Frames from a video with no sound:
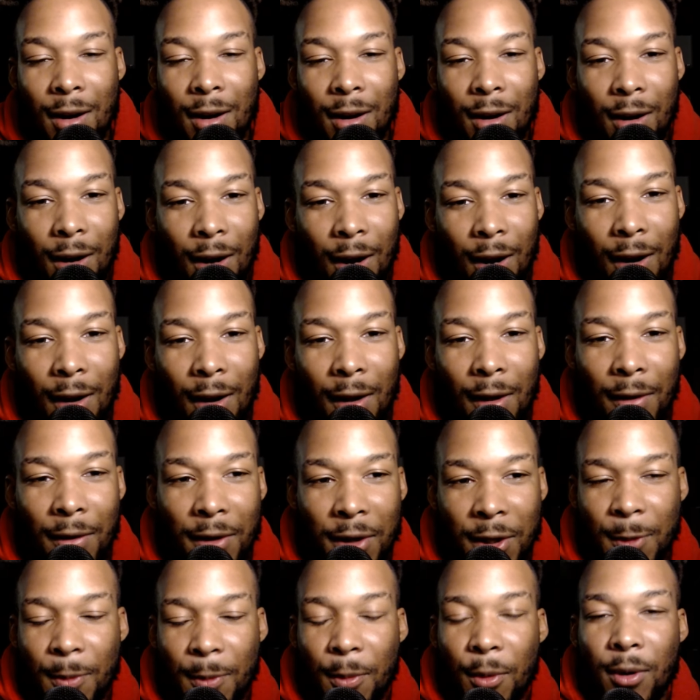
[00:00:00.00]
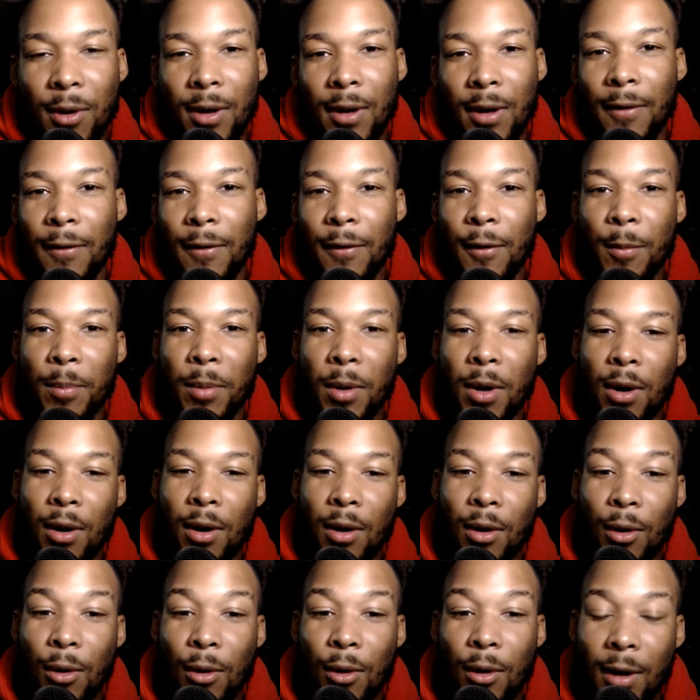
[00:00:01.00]
on the sport of
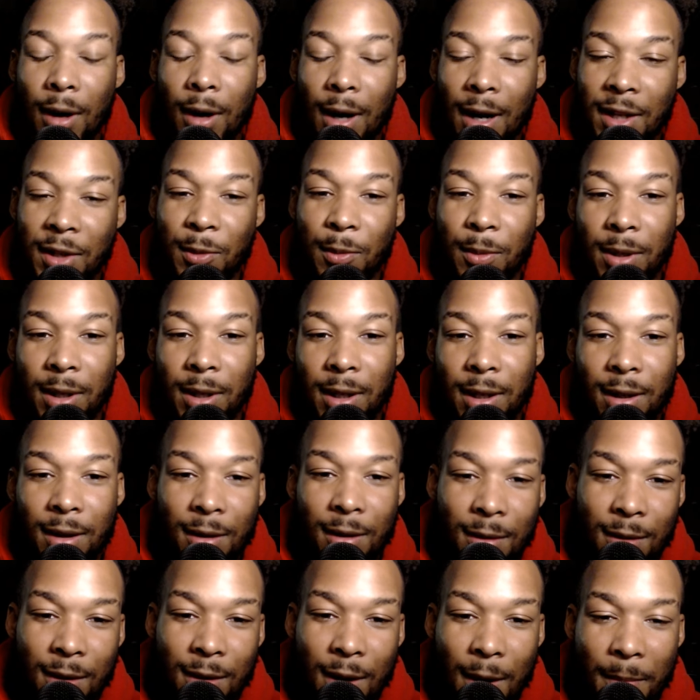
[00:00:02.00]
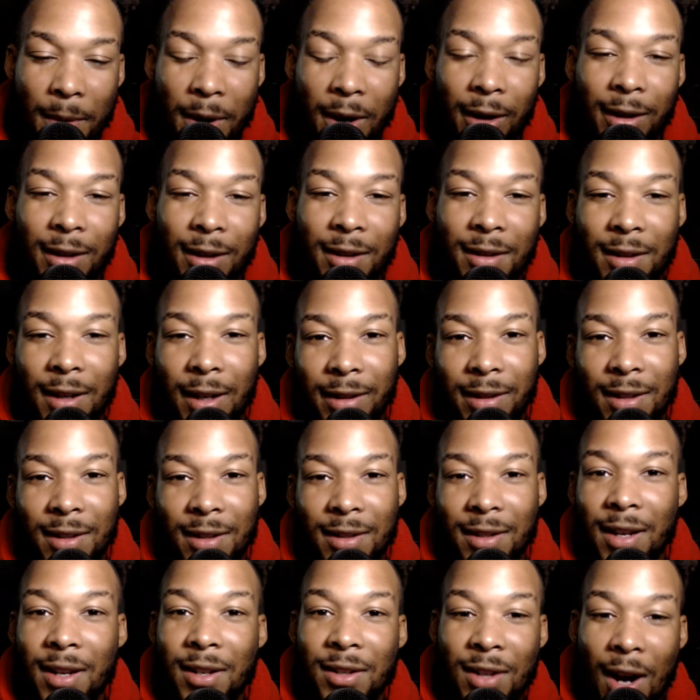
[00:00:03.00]
football, or as we Americans like to
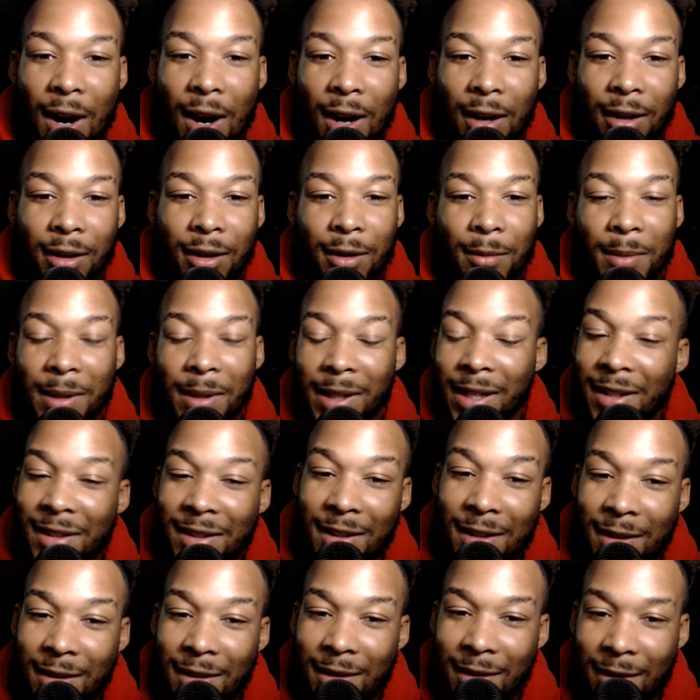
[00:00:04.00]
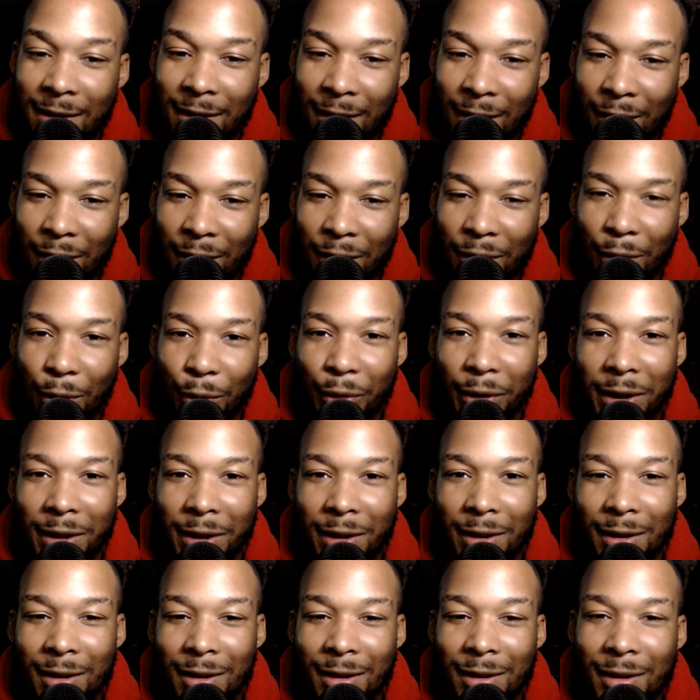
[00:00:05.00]
say, soccer. But this is the
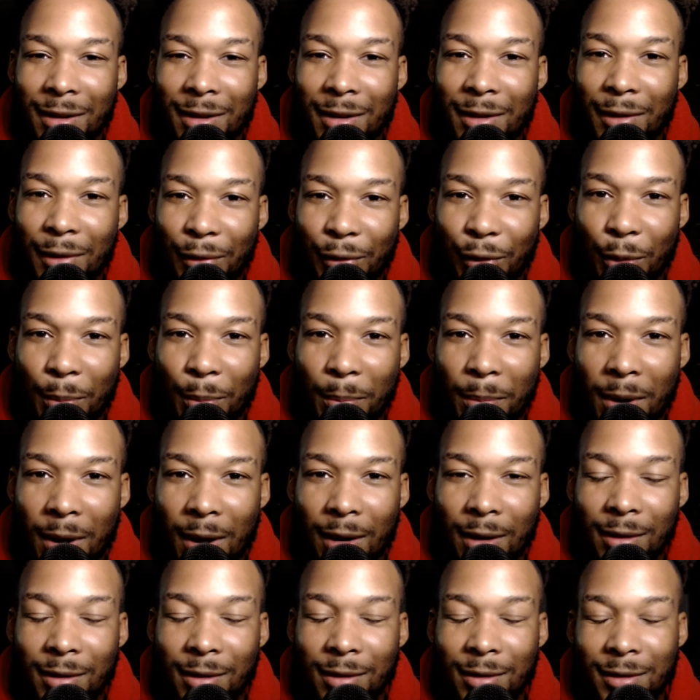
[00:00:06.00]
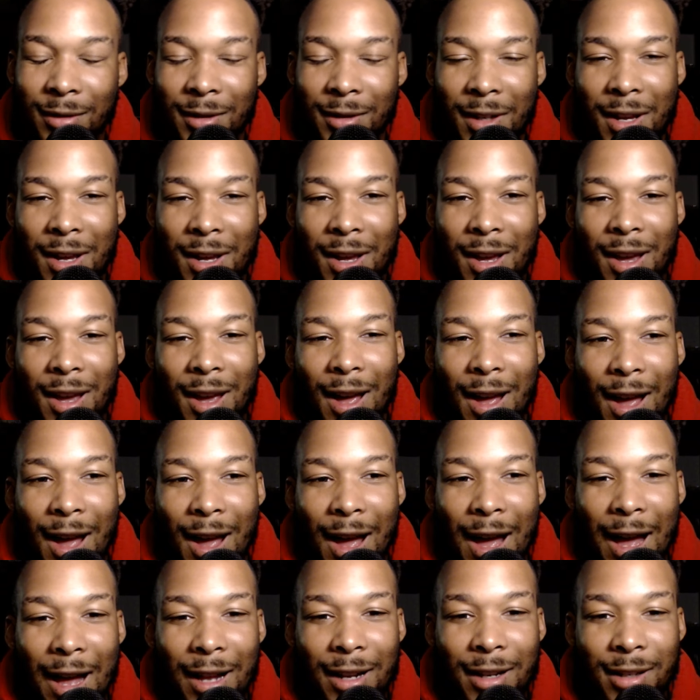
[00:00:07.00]
real football.
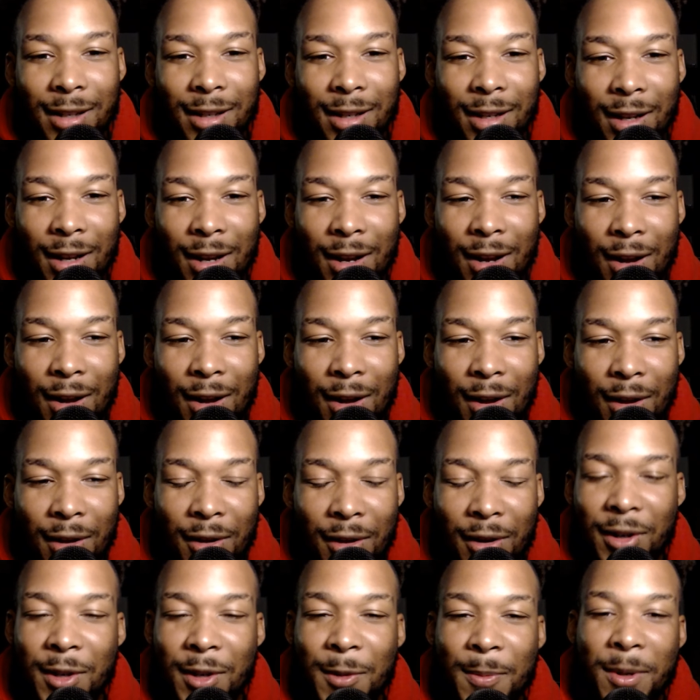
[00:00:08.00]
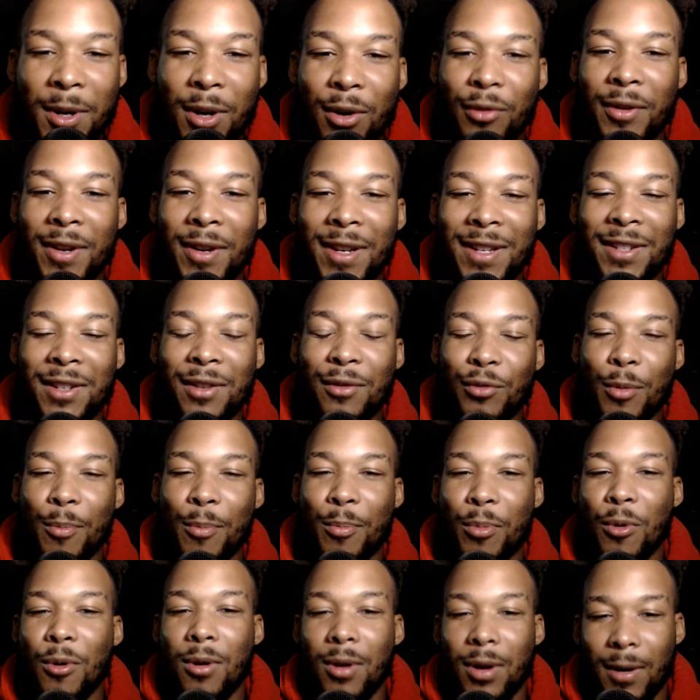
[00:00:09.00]
And there's been a recent
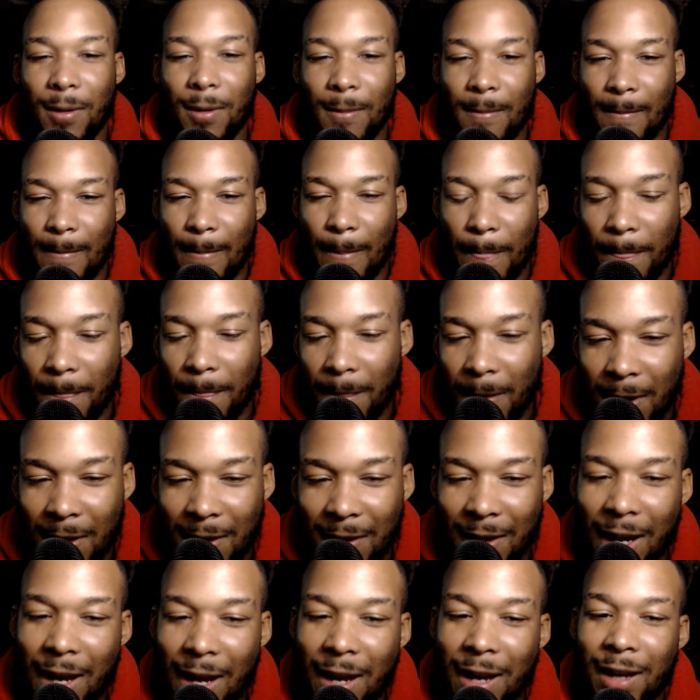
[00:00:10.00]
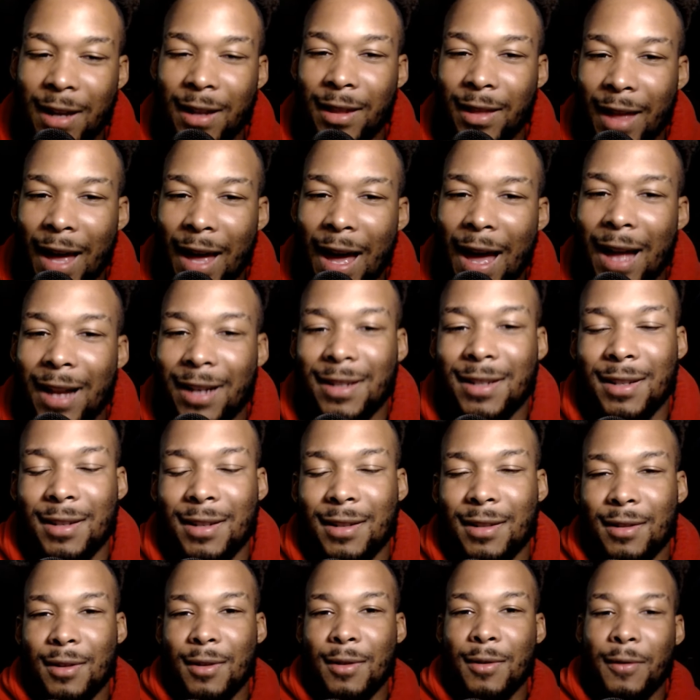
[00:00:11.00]
report saying that
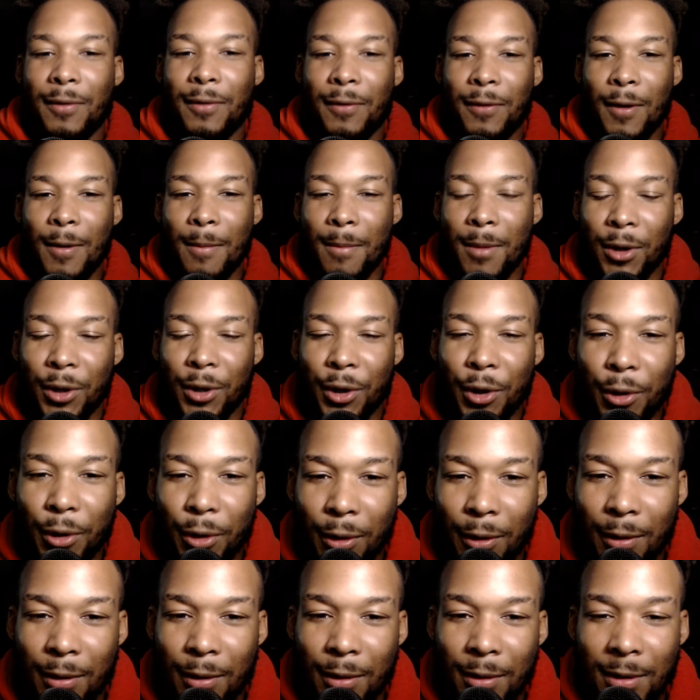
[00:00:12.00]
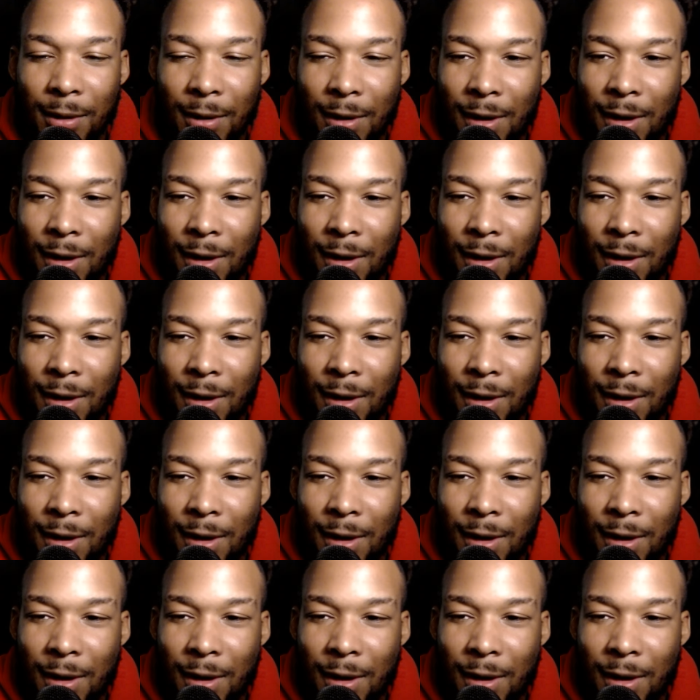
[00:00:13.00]
from a good old